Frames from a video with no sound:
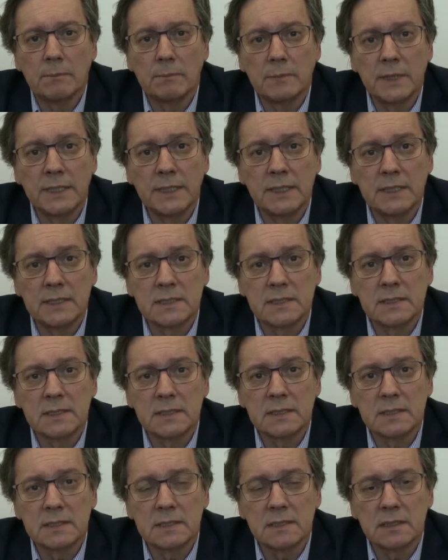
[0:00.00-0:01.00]

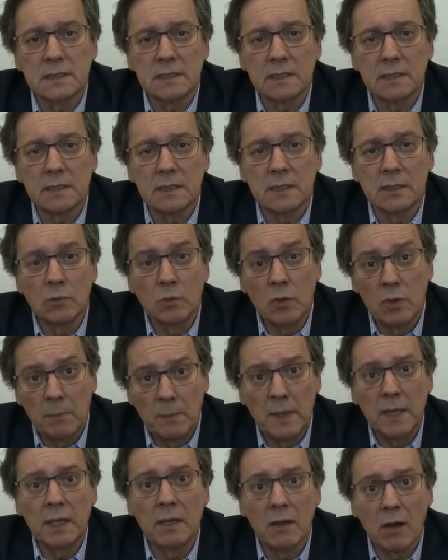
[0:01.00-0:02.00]
It will
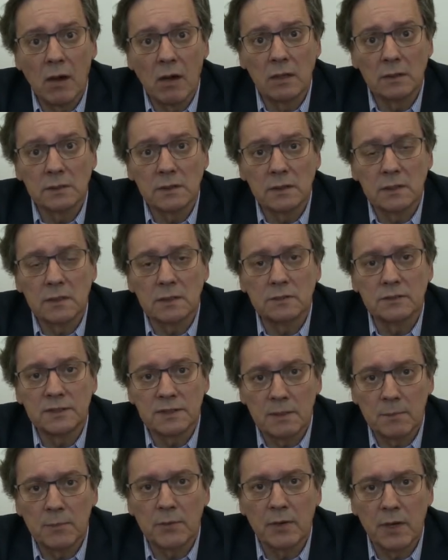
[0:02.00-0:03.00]
be on
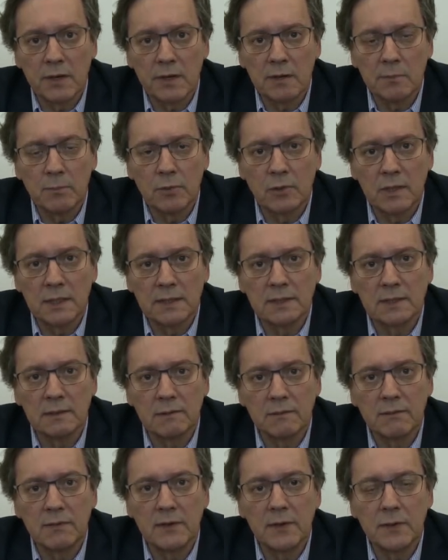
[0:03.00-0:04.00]
contemporary political
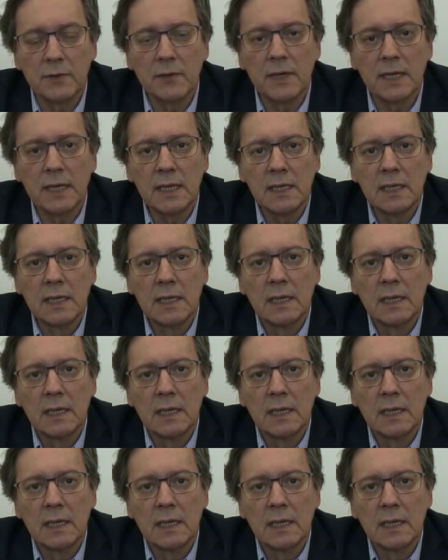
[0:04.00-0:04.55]
theory,